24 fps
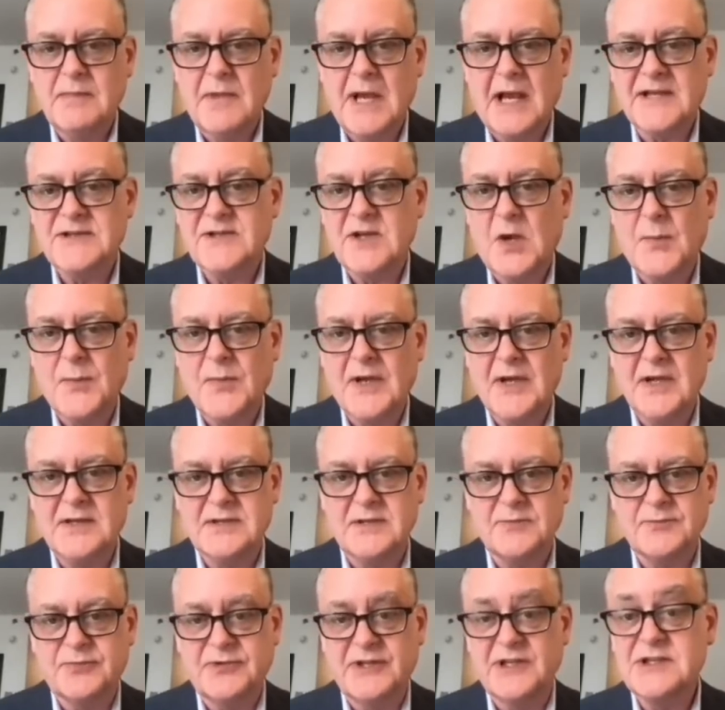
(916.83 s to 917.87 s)
XRP
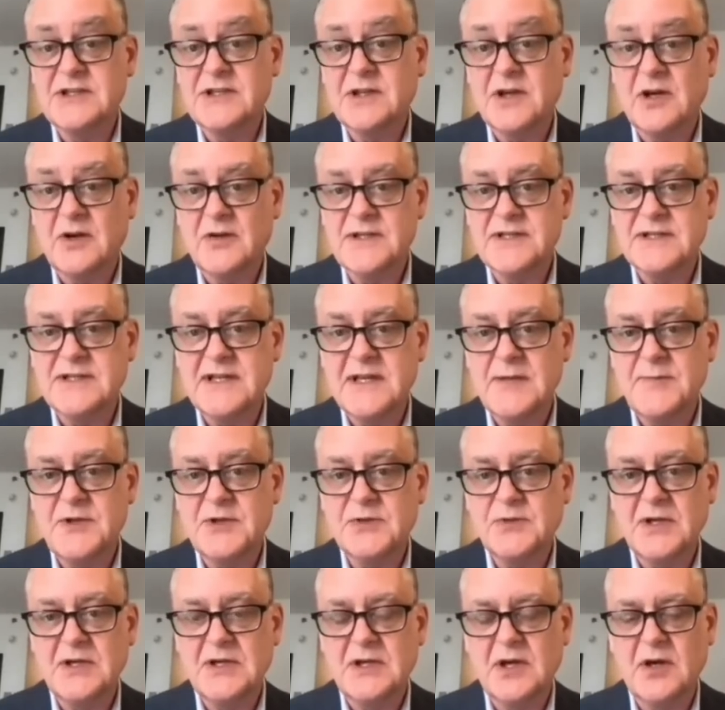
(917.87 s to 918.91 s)
as a bridge currency
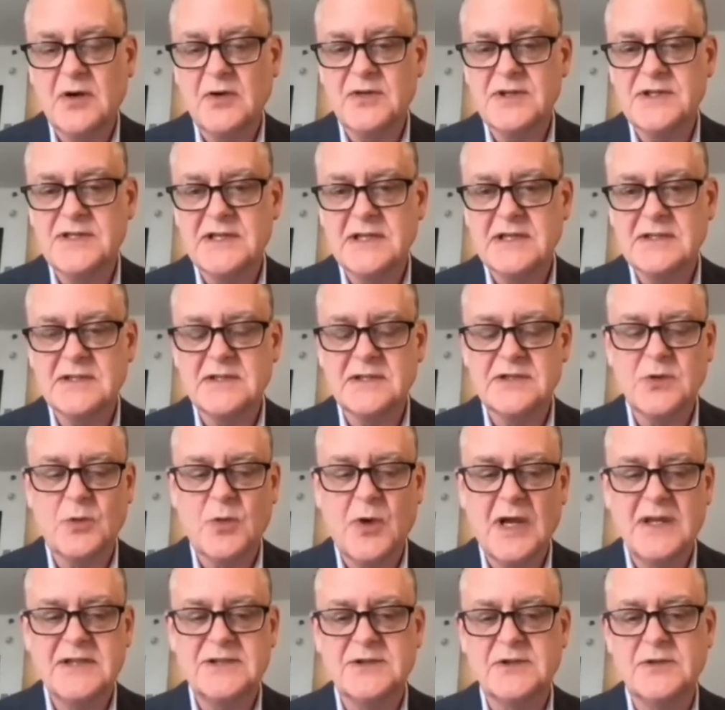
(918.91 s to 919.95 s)
between currencies as a
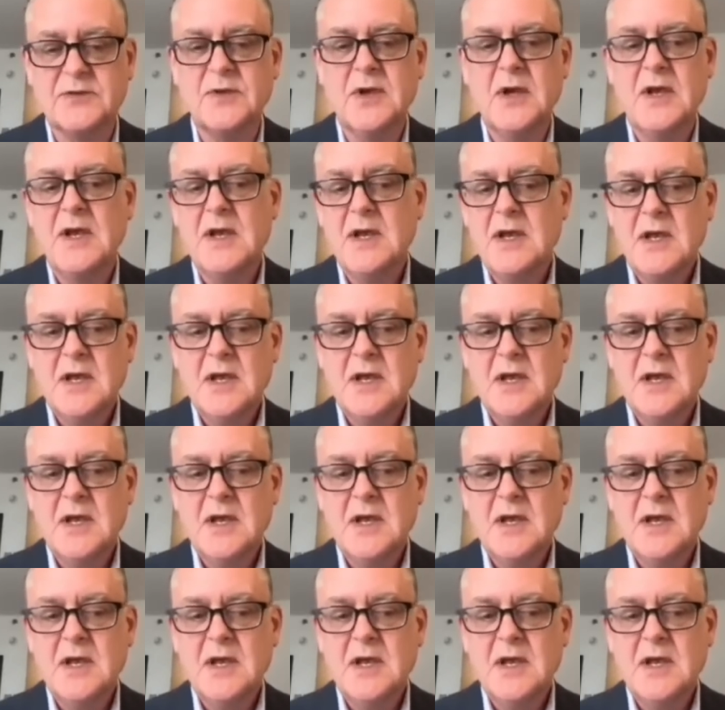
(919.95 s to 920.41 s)
way to